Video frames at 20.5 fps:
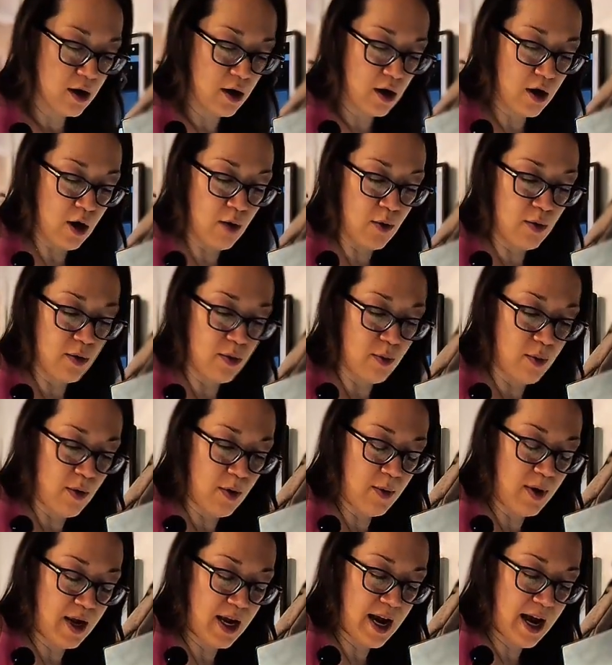go with
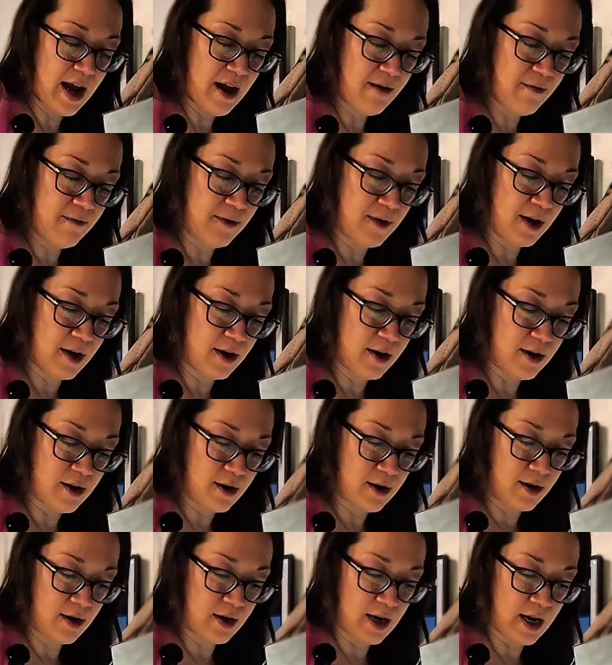what we have
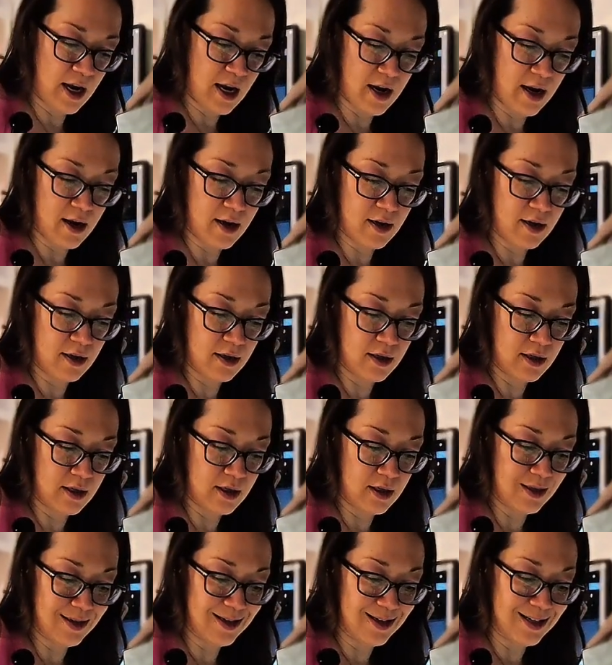here
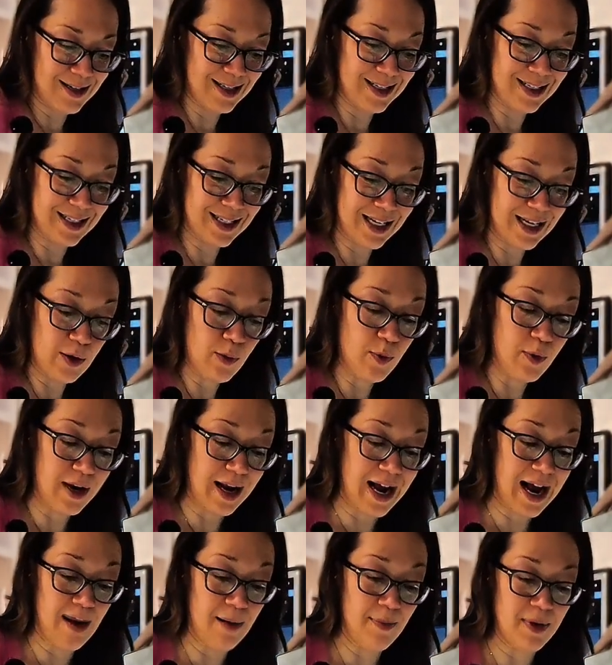and see what
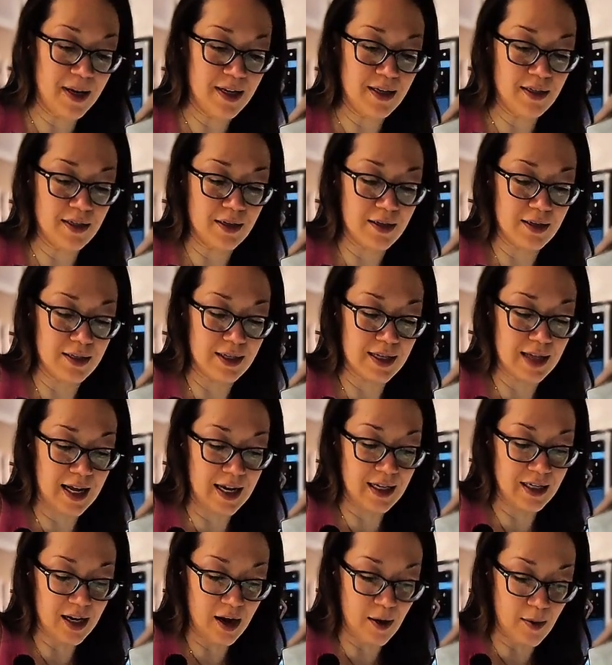happens, because
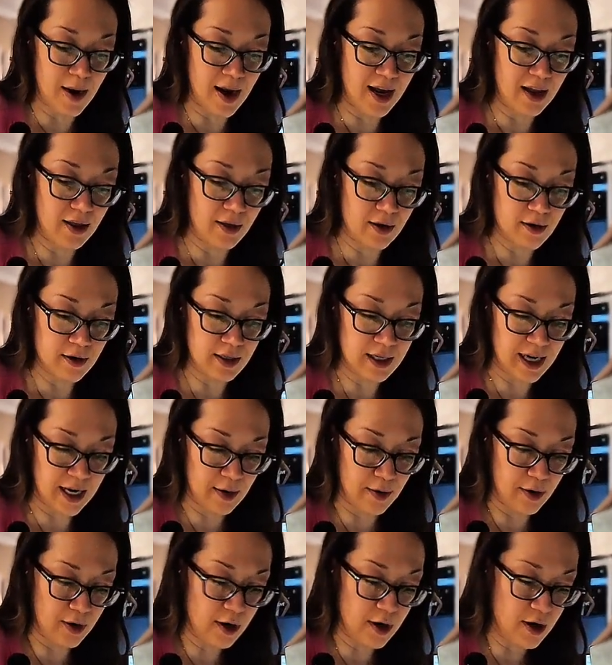that's how I learned
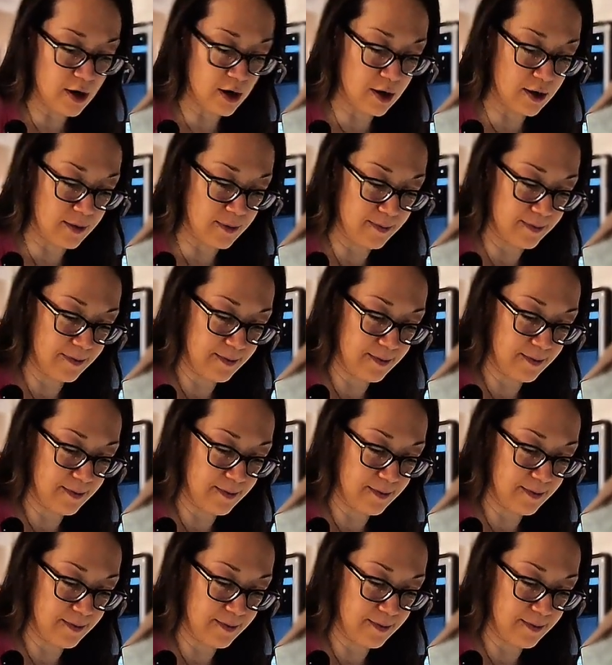how to cook.